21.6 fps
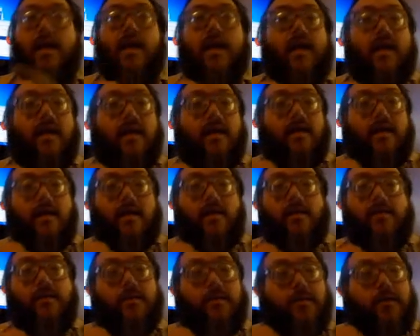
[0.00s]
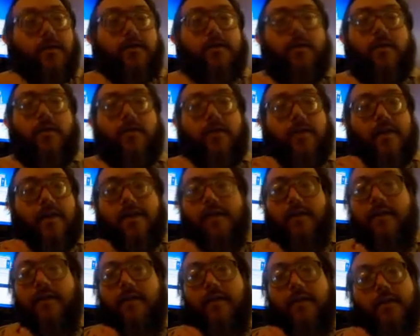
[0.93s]
And for you folks
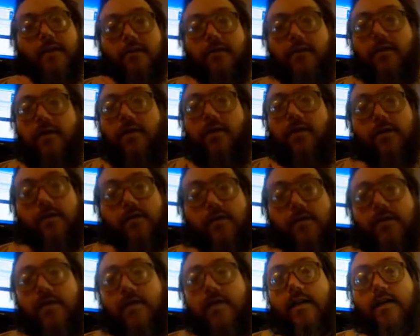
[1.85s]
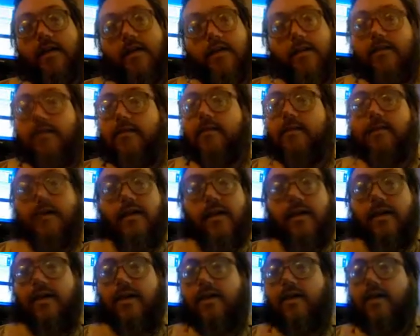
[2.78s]
out there who noticed a
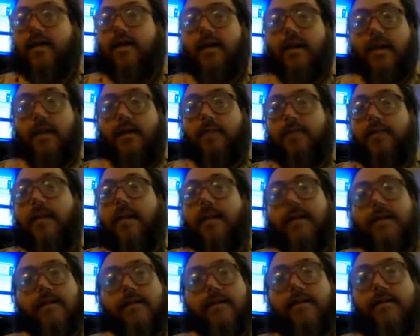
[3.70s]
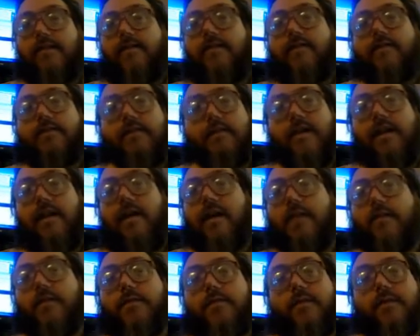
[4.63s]
blatant
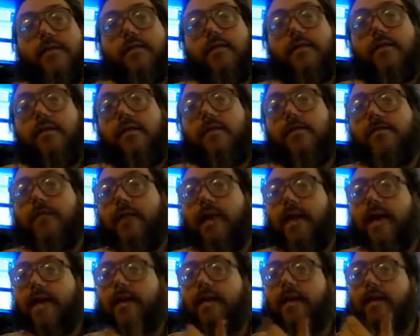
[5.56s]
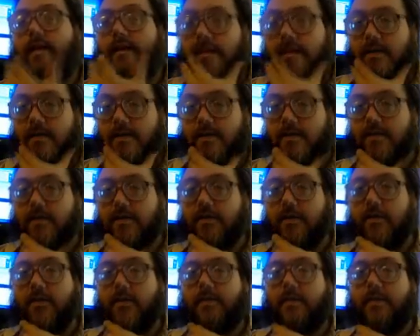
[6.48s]
absence of me adding yeast
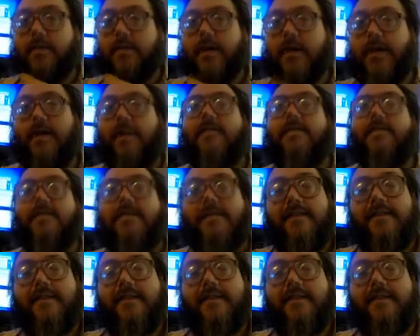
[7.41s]
to the bucket,